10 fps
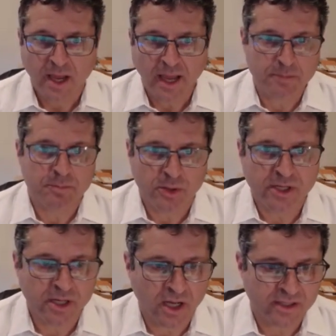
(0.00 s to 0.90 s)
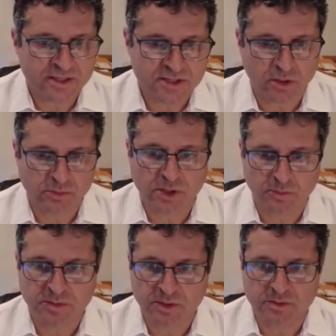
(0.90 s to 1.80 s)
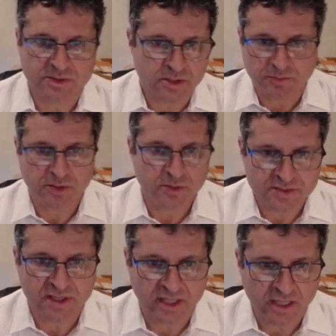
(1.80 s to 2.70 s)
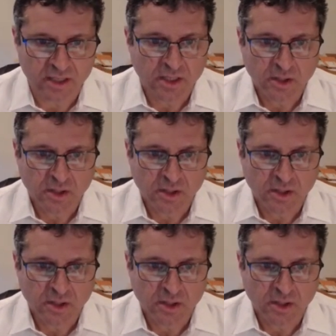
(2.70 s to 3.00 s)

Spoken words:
and put it on its own computers that it